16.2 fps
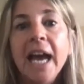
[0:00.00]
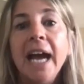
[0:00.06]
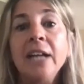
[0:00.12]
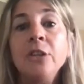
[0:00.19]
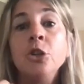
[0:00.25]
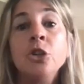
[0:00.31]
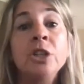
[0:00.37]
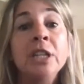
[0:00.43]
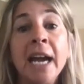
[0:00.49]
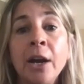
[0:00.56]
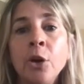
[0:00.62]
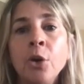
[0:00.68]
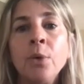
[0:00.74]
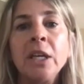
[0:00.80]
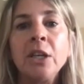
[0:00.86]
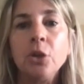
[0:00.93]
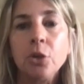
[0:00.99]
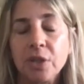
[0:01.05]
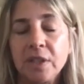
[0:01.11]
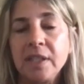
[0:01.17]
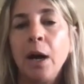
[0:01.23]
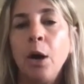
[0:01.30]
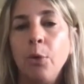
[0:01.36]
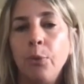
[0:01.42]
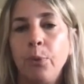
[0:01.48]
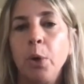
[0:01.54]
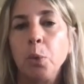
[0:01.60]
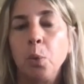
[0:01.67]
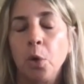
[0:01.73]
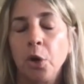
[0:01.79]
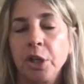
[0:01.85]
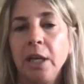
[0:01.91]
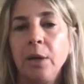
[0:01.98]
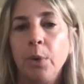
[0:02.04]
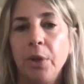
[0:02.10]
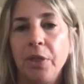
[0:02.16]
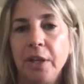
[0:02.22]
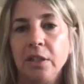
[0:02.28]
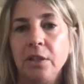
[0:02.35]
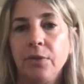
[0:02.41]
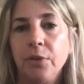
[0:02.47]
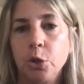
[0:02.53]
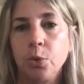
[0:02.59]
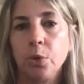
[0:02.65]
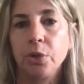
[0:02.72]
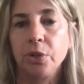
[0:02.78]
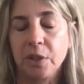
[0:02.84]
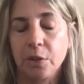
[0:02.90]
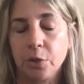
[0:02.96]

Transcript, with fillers: and you're narrowing yourself when working with individuals